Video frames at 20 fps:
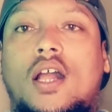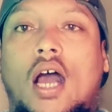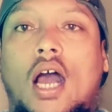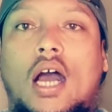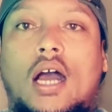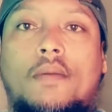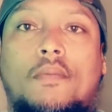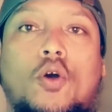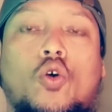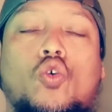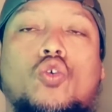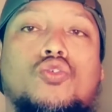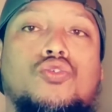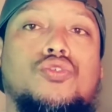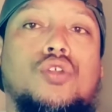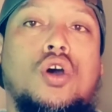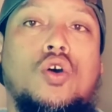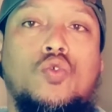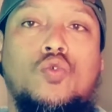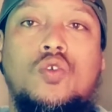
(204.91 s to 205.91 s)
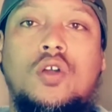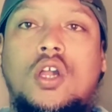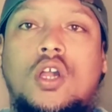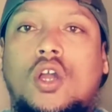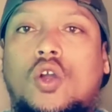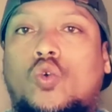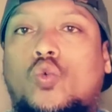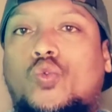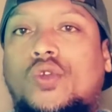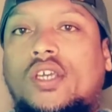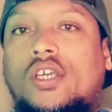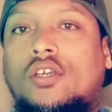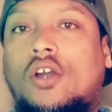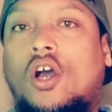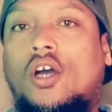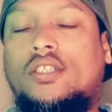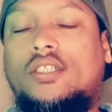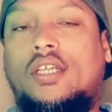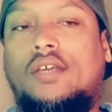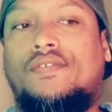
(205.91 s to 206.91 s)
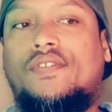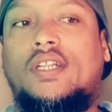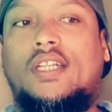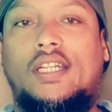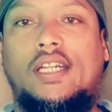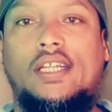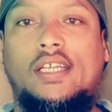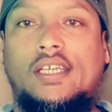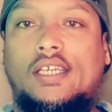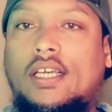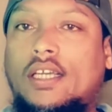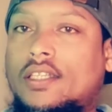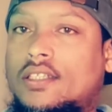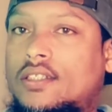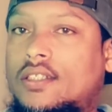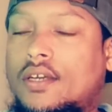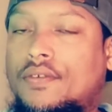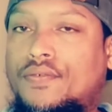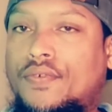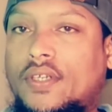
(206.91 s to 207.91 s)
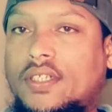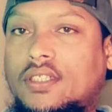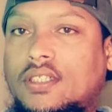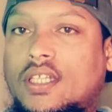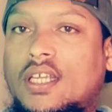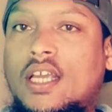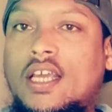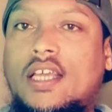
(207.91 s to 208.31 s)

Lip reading: Although we are definitely different,